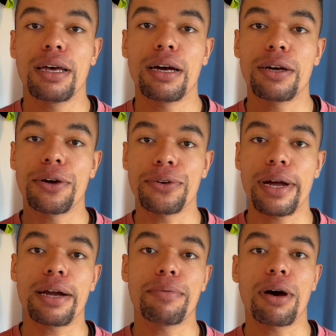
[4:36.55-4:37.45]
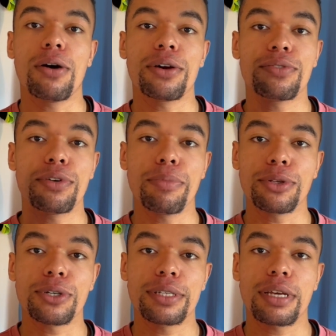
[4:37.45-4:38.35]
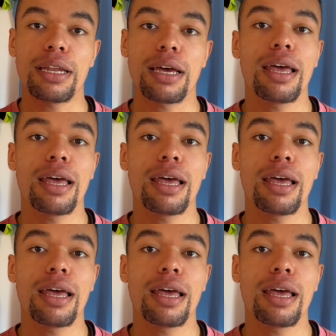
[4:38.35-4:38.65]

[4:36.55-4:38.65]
a good rack with all your football shirts on it,